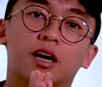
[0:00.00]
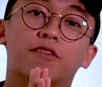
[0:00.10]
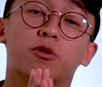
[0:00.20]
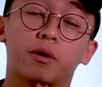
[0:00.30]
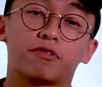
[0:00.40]
a
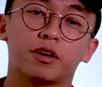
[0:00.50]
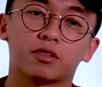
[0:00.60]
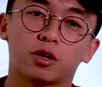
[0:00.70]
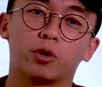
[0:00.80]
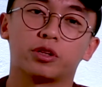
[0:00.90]
few of my
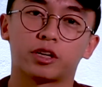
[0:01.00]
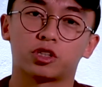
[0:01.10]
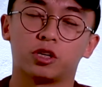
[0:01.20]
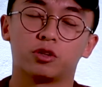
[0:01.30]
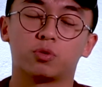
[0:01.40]
friends are going to
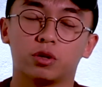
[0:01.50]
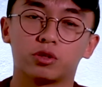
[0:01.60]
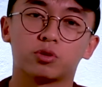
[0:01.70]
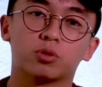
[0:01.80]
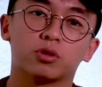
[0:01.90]
exchange really
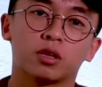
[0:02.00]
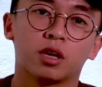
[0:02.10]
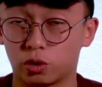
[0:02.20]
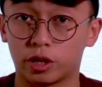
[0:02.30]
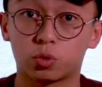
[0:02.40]
soon,
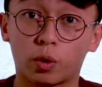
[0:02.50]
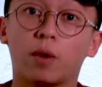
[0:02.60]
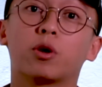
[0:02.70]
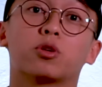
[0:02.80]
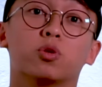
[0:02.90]
so that's why I
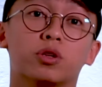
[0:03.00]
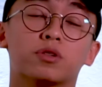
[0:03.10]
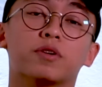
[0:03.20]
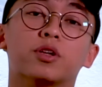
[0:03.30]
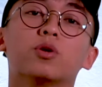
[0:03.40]
want to do this
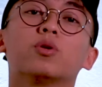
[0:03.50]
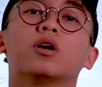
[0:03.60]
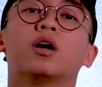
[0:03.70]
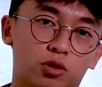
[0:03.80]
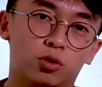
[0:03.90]
video.
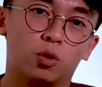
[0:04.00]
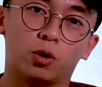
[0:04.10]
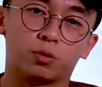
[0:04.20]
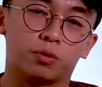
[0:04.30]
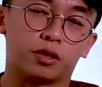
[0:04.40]
You know
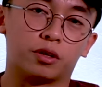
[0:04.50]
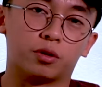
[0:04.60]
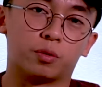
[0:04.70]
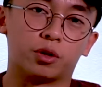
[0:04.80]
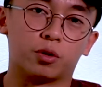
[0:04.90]
what to bring,
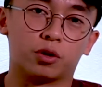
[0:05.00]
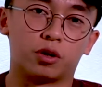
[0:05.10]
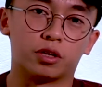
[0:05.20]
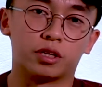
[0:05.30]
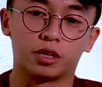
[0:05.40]
when you go on a
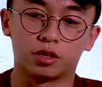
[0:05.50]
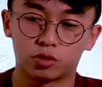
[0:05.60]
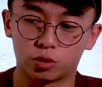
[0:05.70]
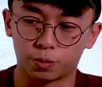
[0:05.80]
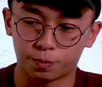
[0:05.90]
holiday.
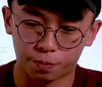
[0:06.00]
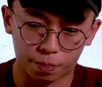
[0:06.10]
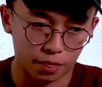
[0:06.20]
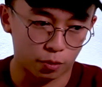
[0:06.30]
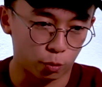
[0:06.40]
So
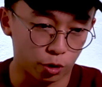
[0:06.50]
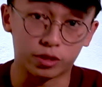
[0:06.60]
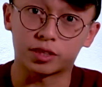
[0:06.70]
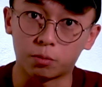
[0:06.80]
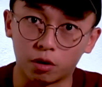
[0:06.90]
we're
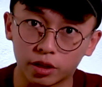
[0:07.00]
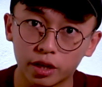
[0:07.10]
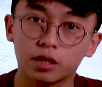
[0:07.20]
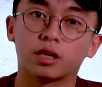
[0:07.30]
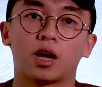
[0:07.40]
gonna skip all
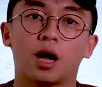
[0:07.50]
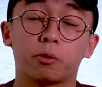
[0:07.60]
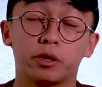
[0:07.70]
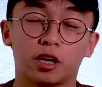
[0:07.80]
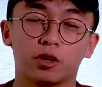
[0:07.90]
that. I'm
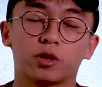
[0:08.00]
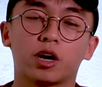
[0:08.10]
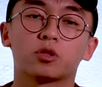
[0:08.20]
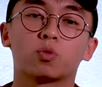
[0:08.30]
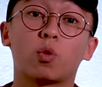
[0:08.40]
going to tell you
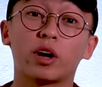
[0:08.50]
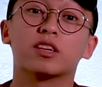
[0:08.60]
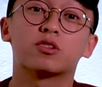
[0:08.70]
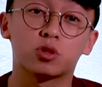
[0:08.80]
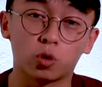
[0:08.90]
guys what
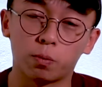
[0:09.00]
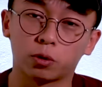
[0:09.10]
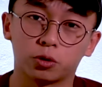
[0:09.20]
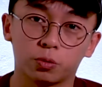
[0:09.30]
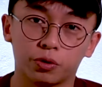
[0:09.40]
is so
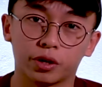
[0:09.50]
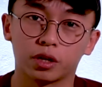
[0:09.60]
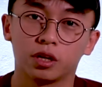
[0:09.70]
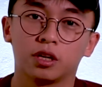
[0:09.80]
important to bring